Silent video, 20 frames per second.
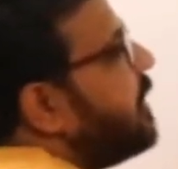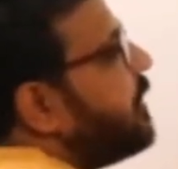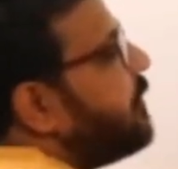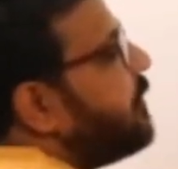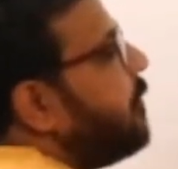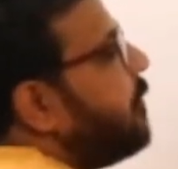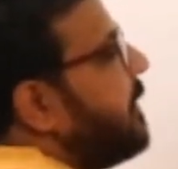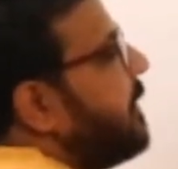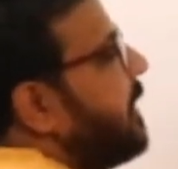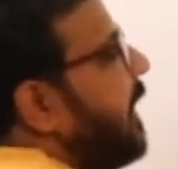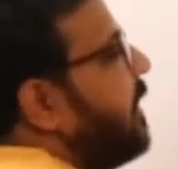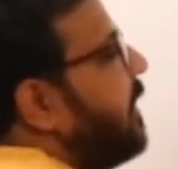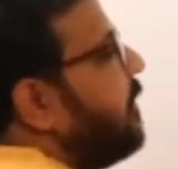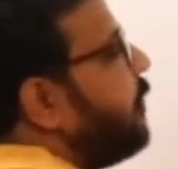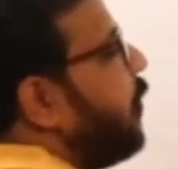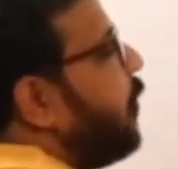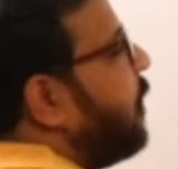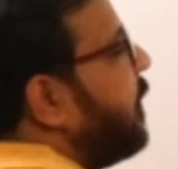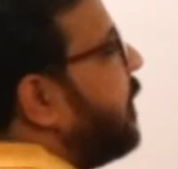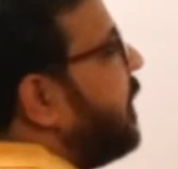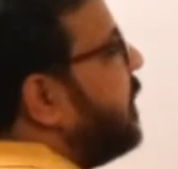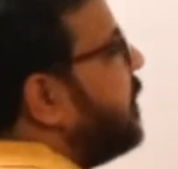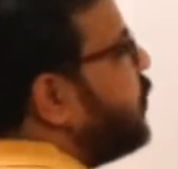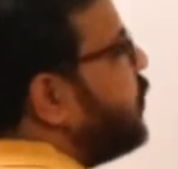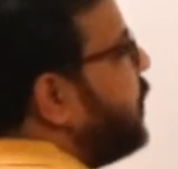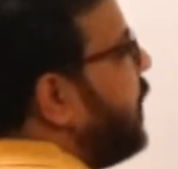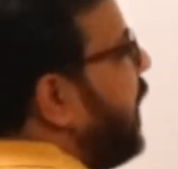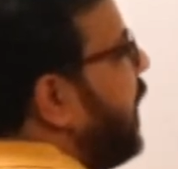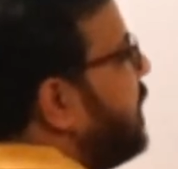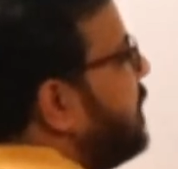will be carried forwarded. So
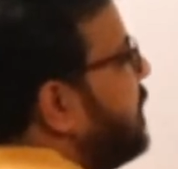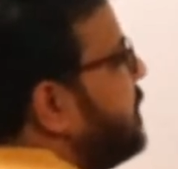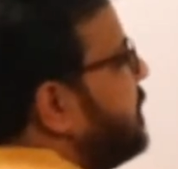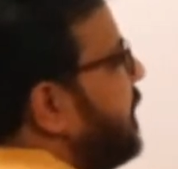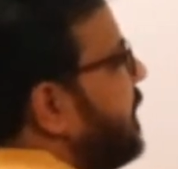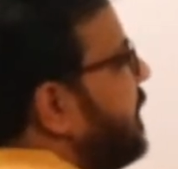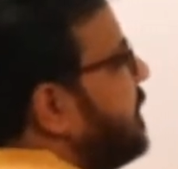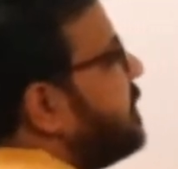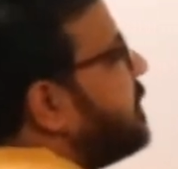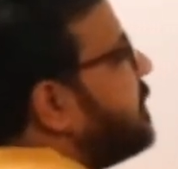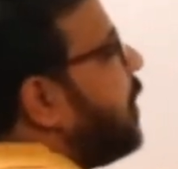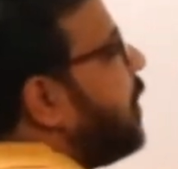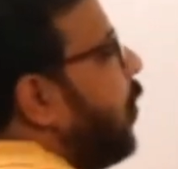your answer is